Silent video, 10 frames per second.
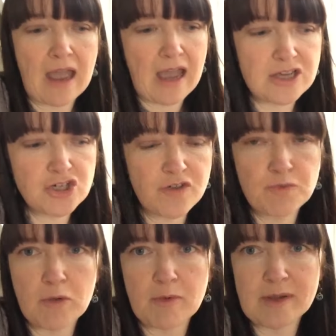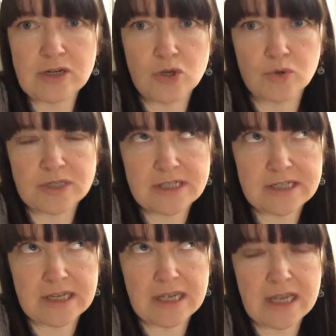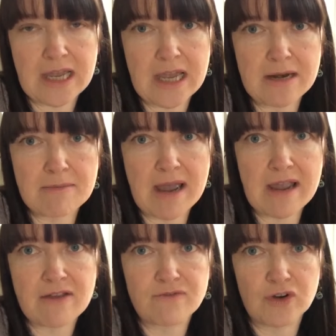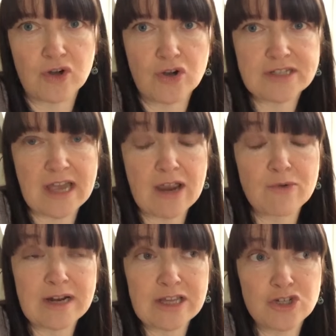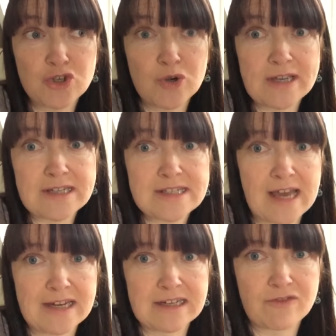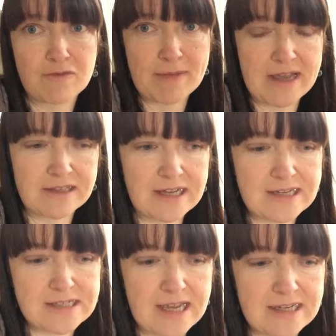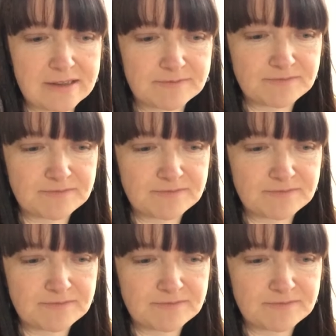As you've probably noticed in my vlogs, I really enjoy Sandy from By the Lakeside.